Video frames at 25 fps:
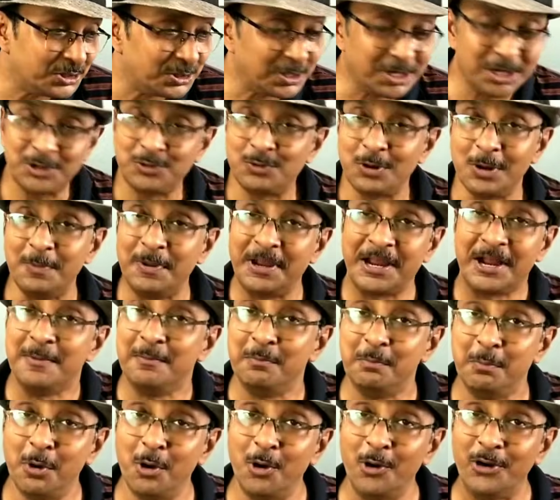It will
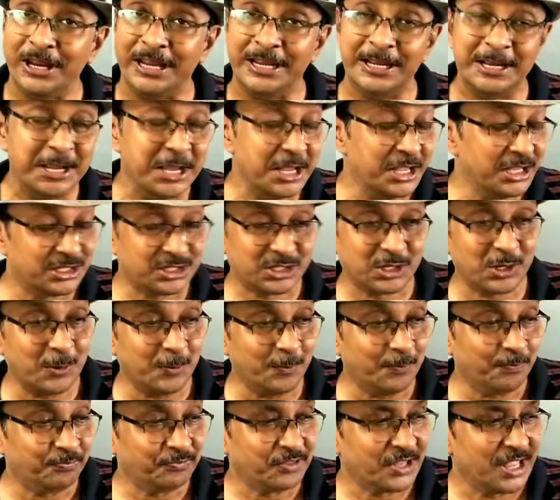become boring.
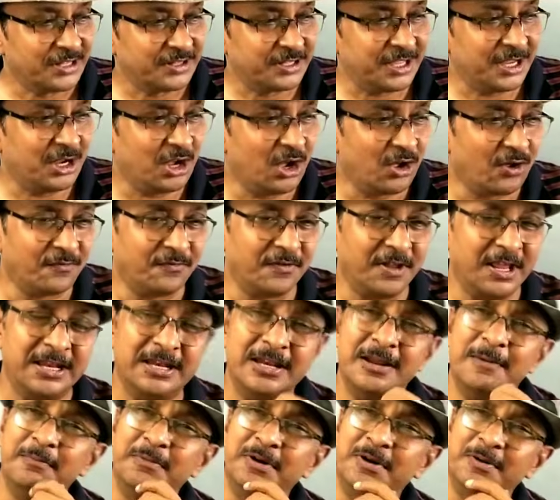So think of a
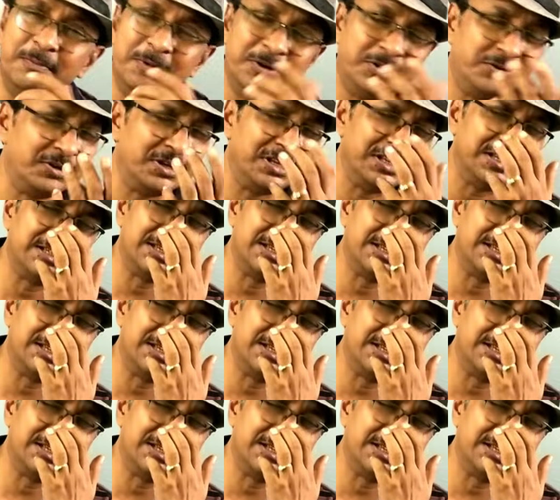number between,